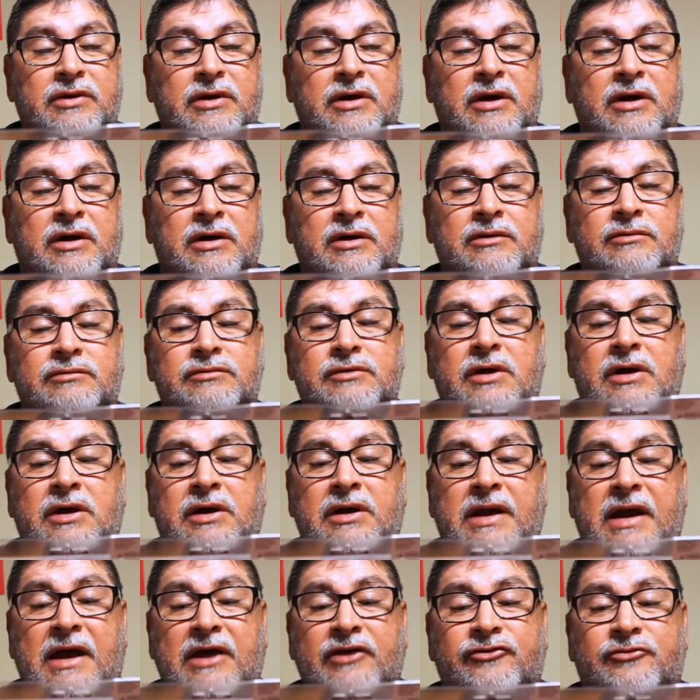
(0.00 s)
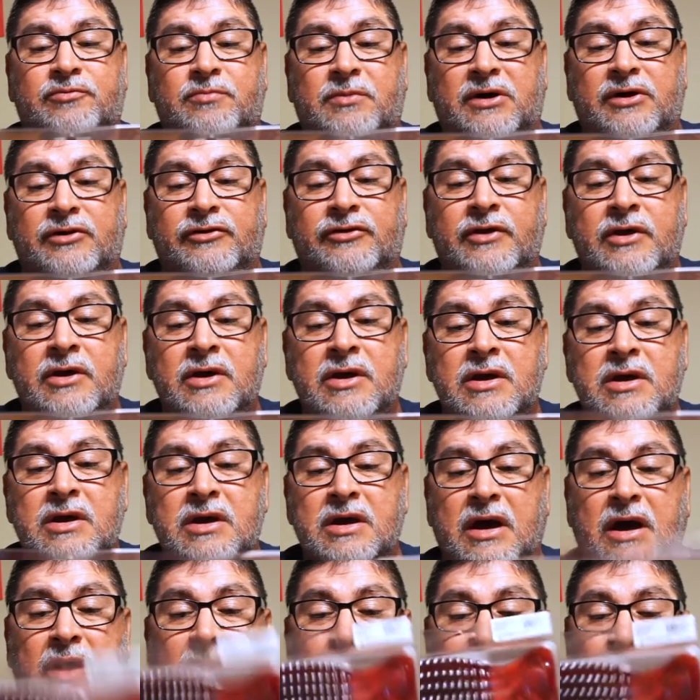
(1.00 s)
month.
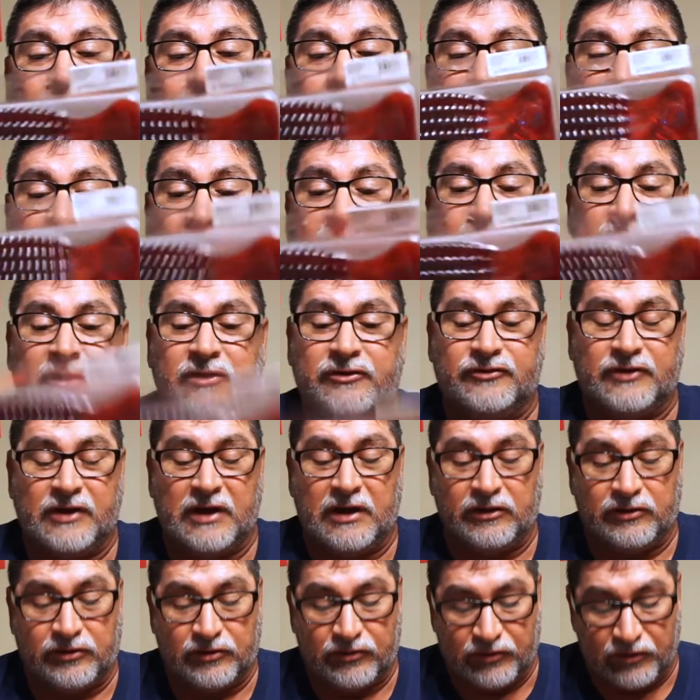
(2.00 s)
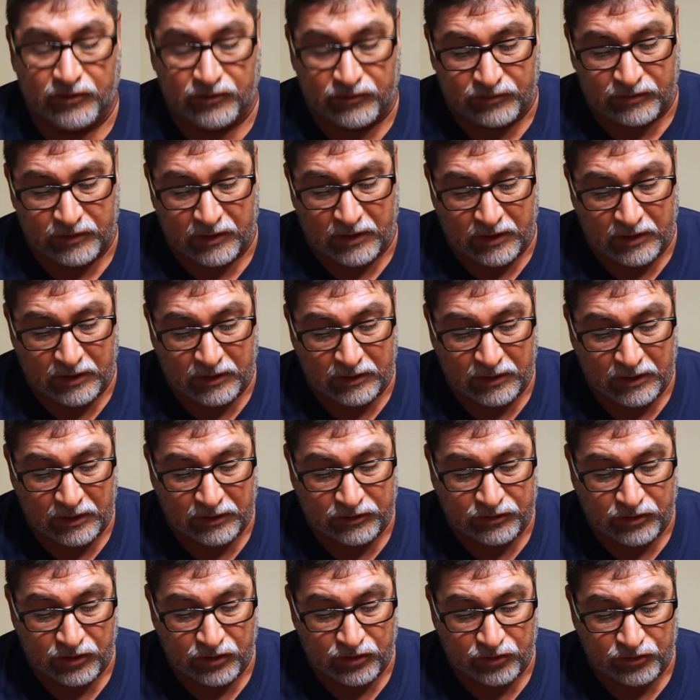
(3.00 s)
I'm excited
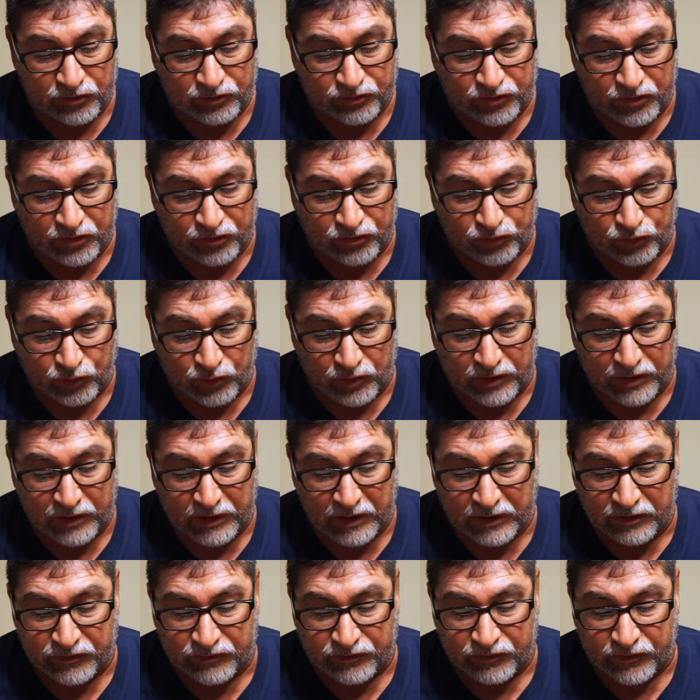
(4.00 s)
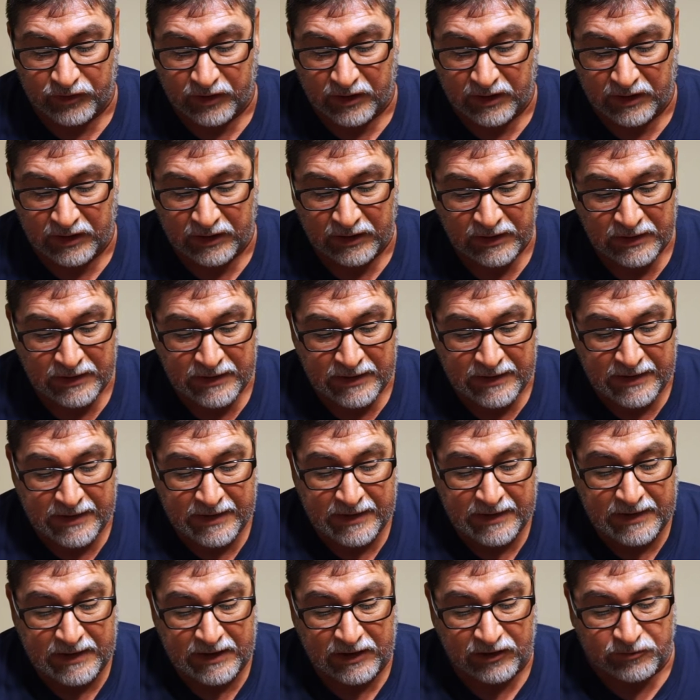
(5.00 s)
to use this one.
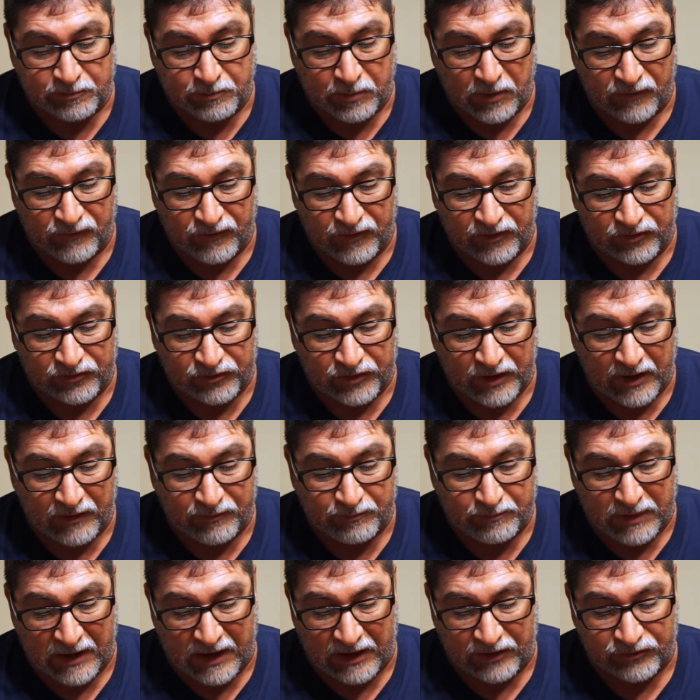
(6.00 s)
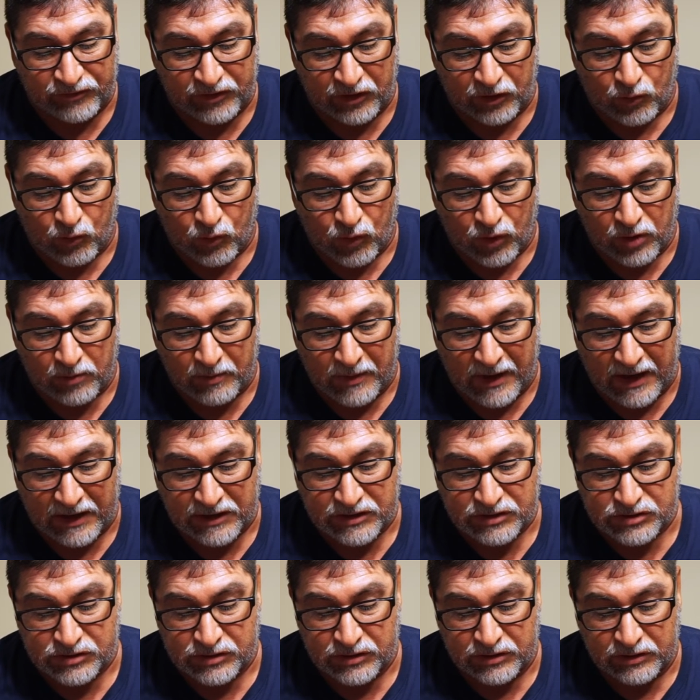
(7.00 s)
It's perfect soft plastic worm
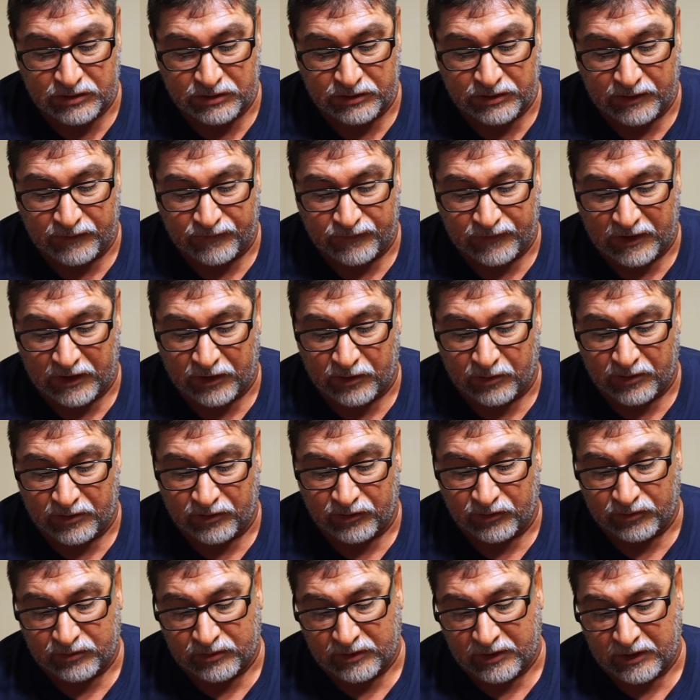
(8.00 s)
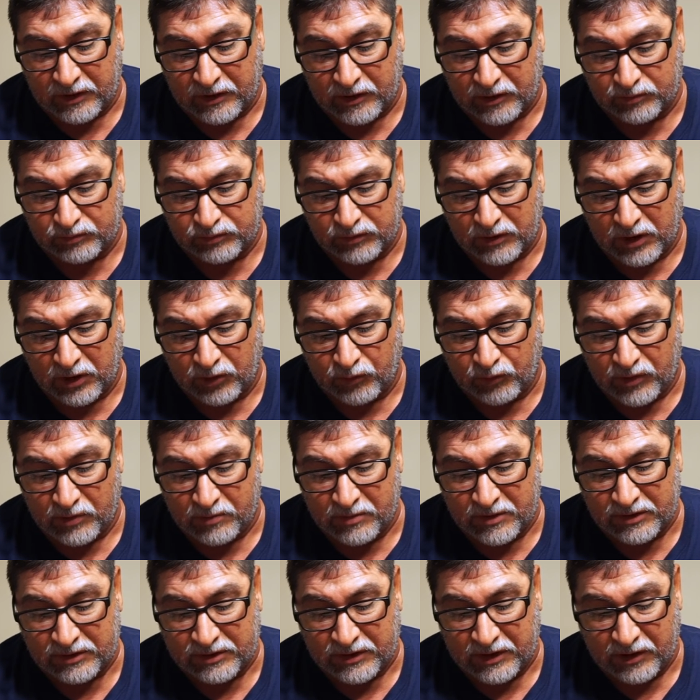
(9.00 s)
action. The fluttering
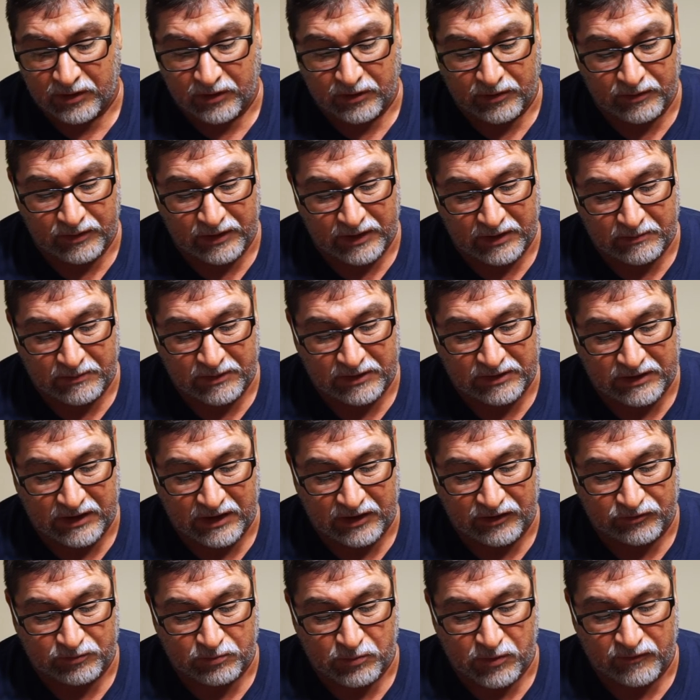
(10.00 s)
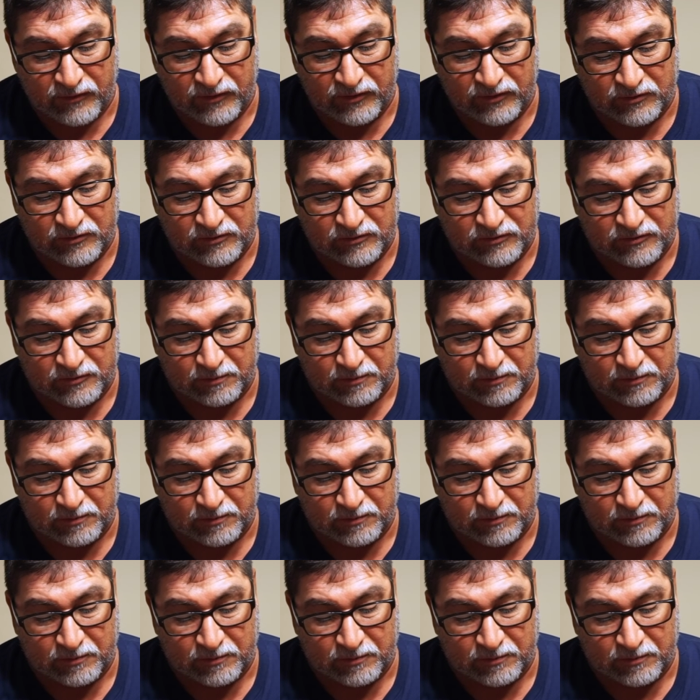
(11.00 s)
ribbon tail imitates moving